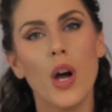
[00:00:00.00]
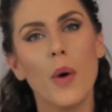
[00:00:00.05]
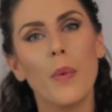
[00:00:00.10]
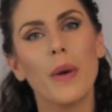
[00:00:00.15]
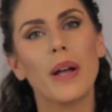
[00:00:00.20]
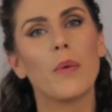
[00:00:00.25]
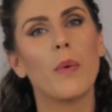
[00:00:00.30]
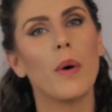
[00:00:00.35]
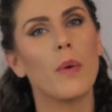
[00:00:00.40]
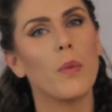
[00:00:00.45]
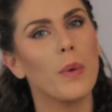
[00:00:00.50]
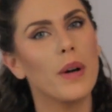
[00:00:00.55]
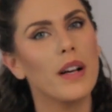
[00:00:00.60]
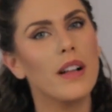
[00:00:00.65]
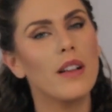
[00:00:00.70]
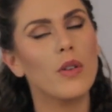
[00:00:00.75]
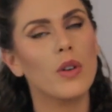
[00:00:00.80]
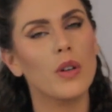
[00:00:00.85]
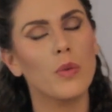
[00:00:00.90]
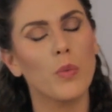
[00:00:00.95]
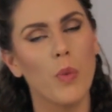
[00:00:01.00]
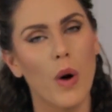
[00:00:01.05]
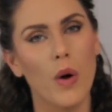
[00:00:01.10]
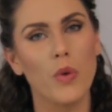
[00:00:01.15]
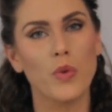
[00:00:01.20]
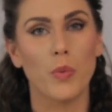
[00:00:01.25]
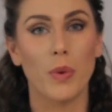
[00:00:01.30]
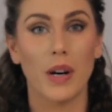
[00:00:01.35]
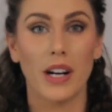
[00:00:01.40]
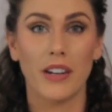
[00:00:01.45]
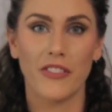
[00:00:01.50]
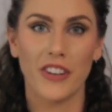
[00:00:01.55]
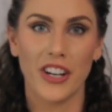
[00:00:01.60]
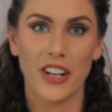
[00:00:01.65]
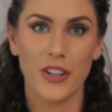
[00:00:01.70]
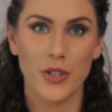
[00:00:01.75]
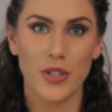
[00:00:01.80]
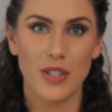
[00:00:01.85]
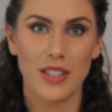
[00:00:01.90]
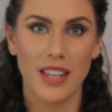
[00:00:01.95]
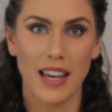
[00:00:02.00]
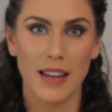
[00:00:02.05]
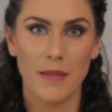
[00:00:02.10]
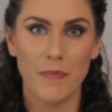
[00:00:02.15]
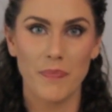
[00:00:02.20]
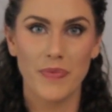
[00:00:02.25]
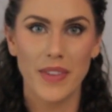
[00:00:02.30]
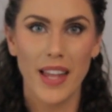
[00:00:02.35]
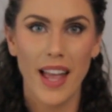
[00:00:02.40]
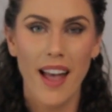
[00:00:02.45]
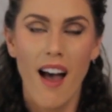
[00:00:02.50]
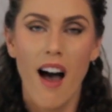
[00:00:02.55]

knowing what will or won't work for your skin.